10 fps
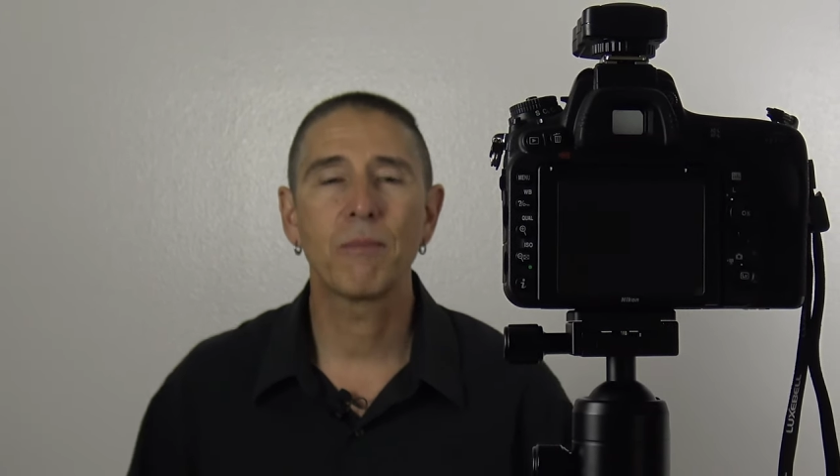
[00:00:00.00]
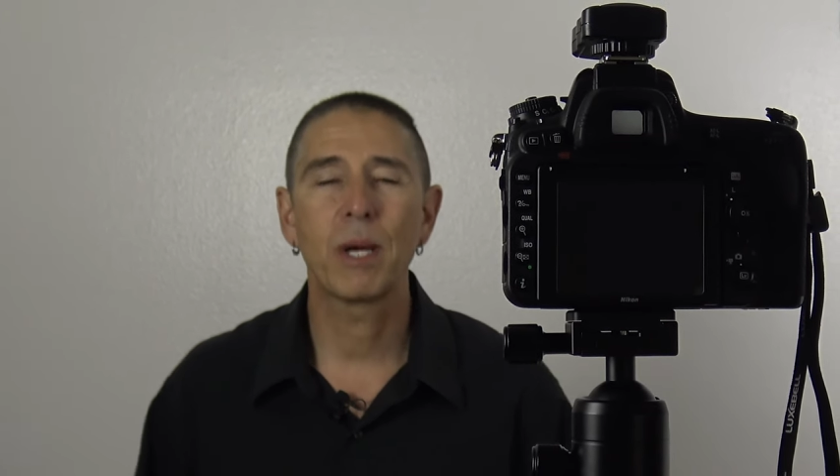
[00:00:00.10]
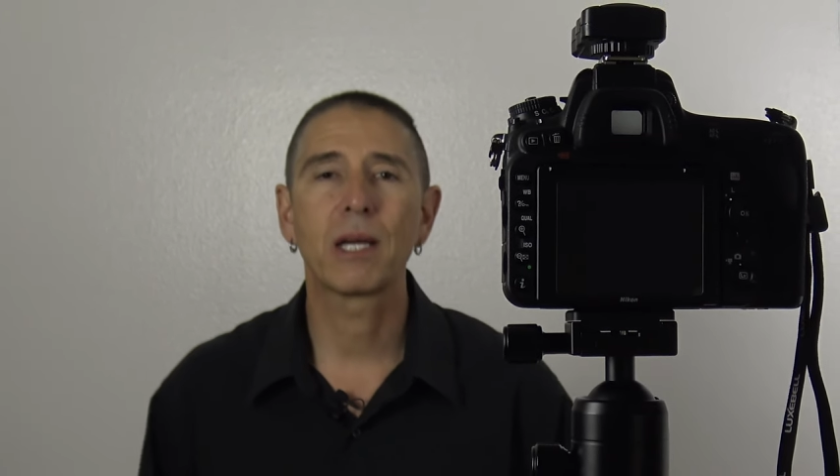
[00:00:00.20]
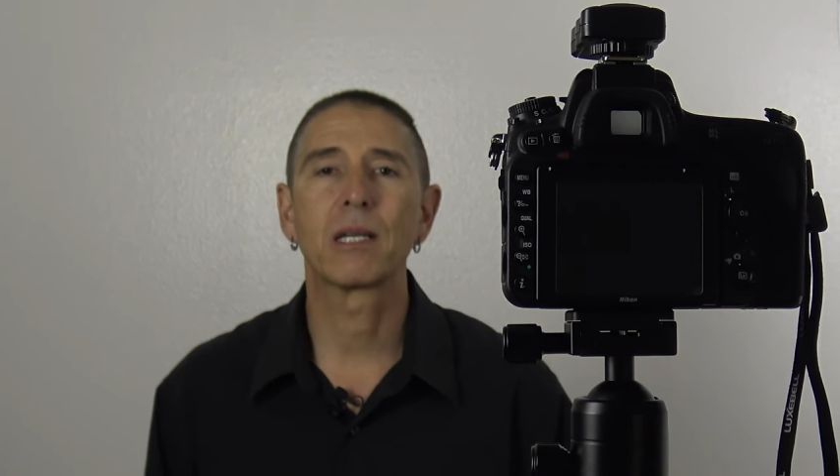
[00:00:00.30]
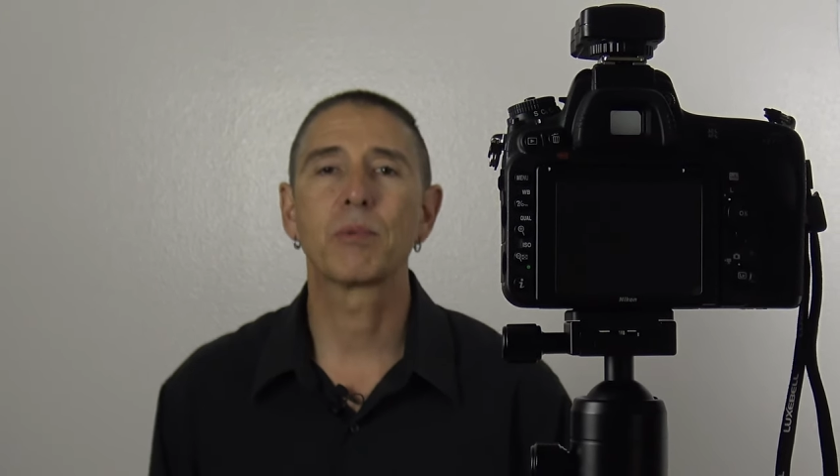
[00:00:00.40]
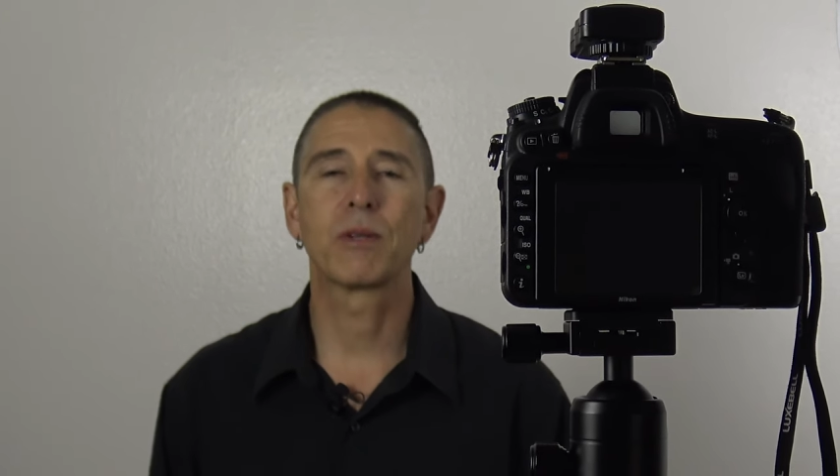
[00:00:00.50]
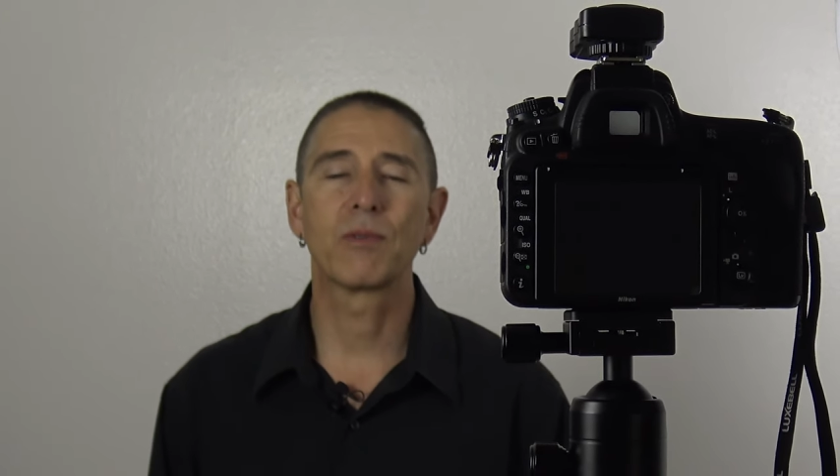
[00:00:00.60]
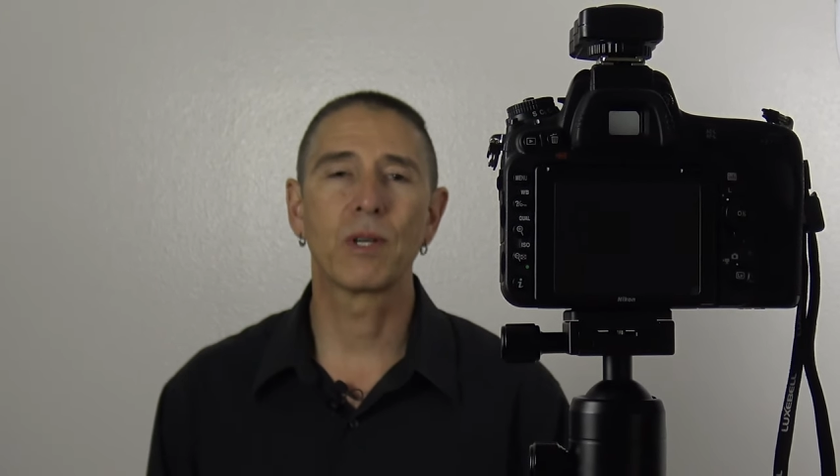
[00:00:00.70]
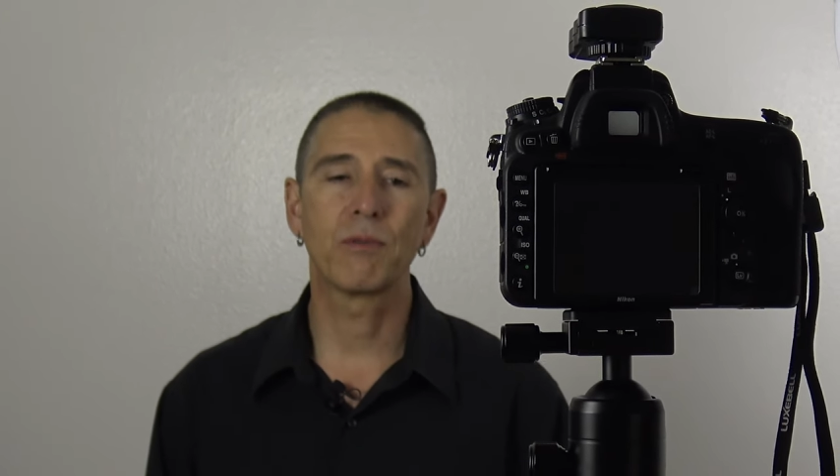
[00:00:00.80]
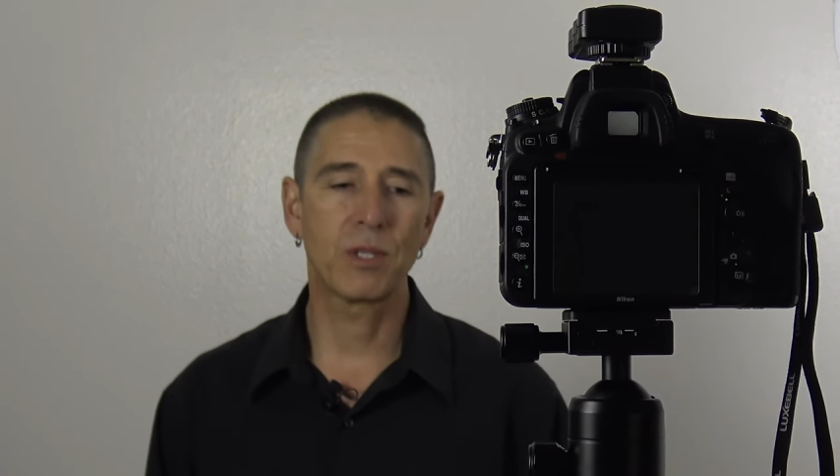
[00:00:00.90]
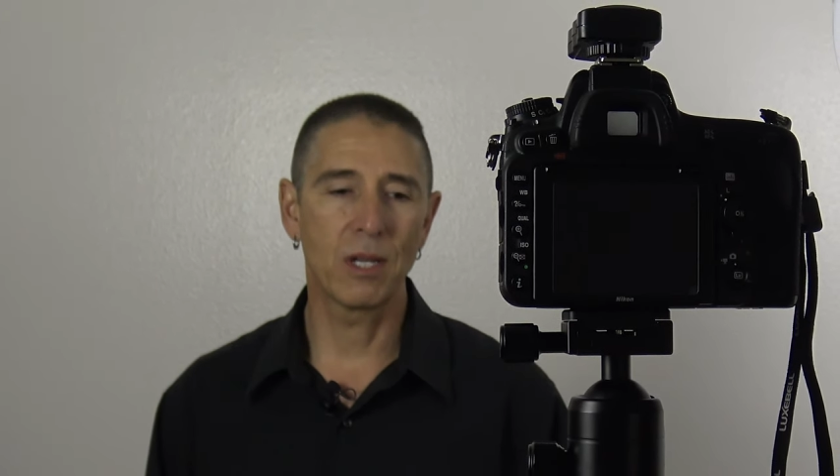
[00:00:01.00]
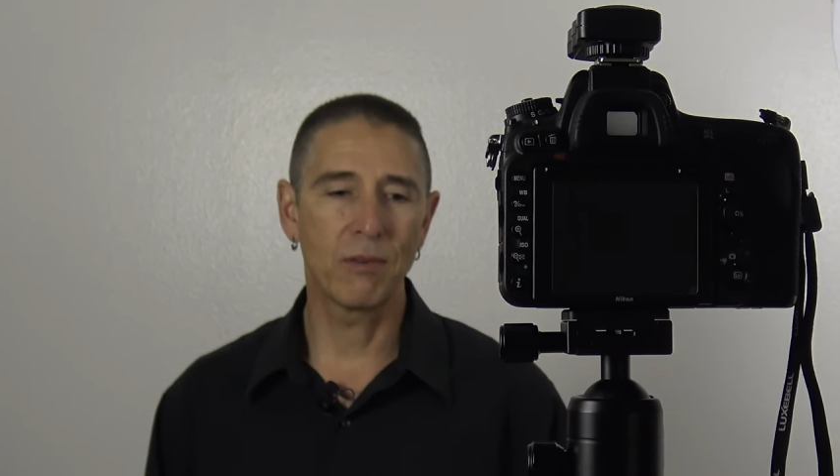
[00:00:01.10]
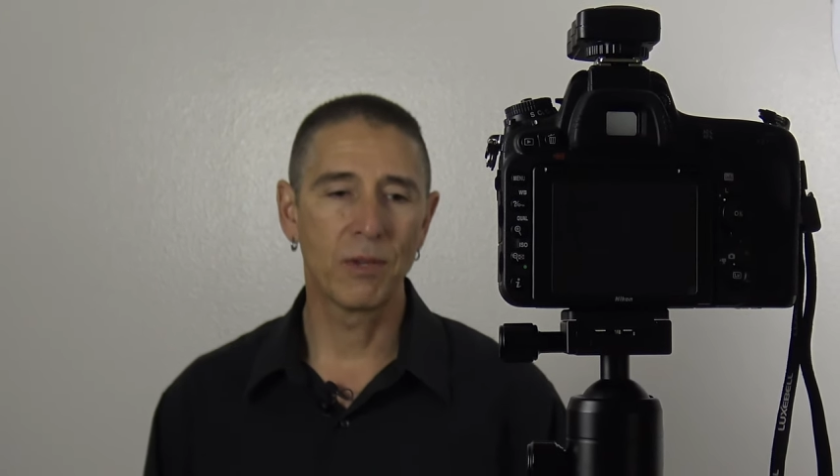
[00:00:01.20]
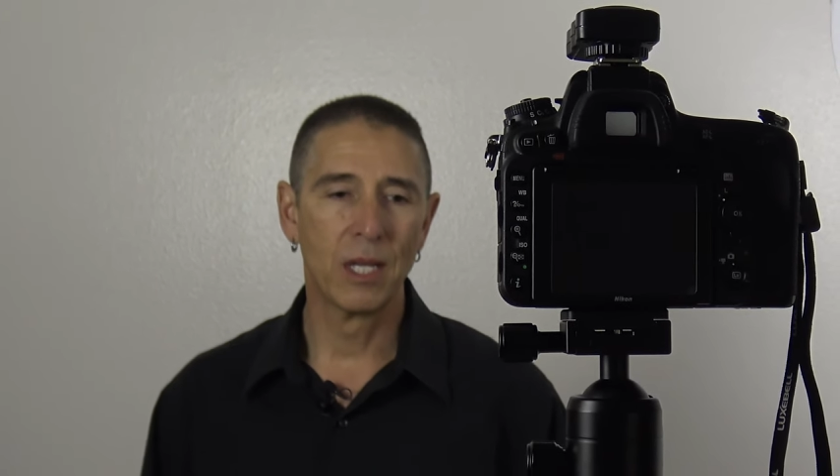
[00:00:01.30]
backups of stuff